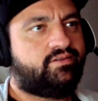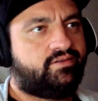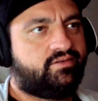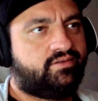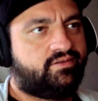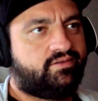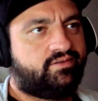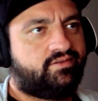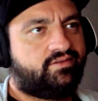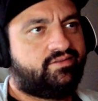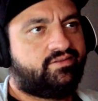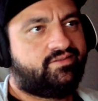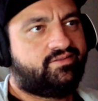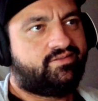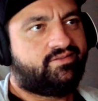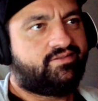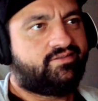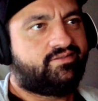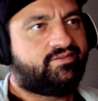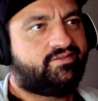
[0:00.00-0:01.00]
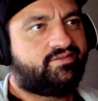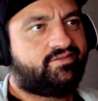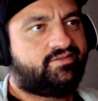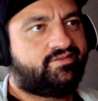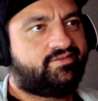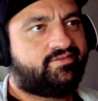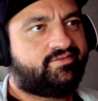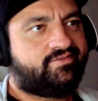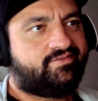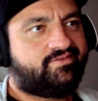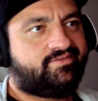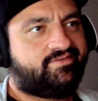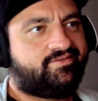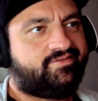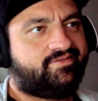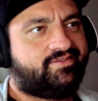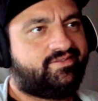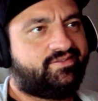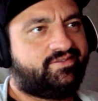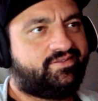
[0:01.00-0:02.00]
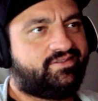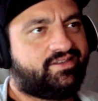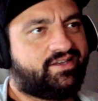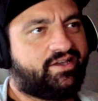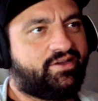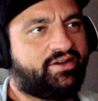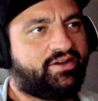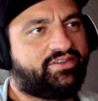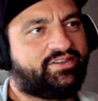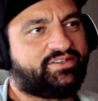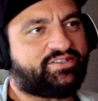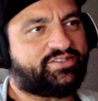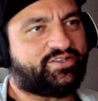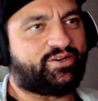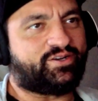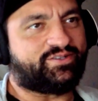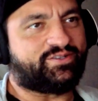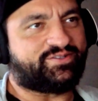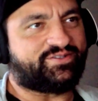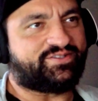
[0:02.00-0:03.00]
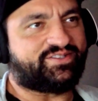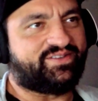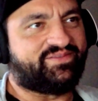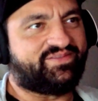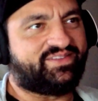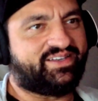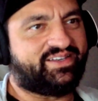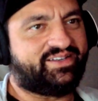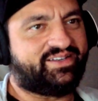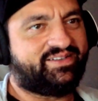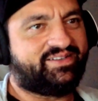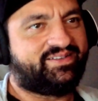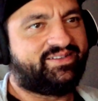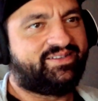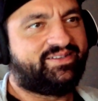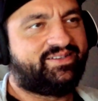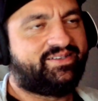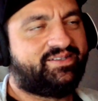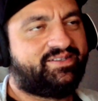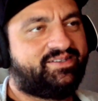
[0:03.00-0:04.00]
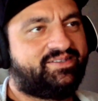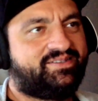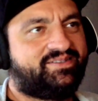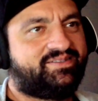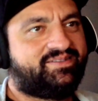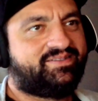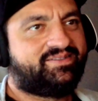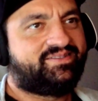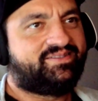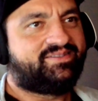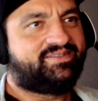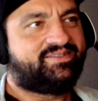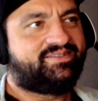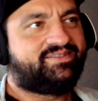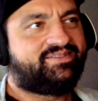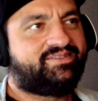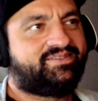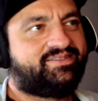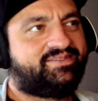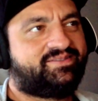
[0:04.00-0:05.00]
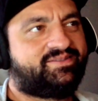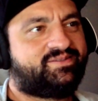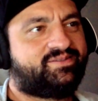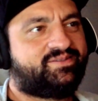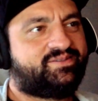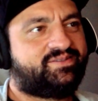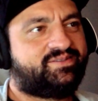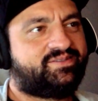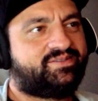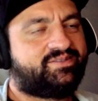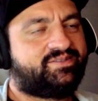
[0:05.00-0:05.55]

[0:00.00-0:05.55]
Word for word: you can uh, do your do your so roll. yeah, it was, it was so funny that like we don't have anything um, uh, we don't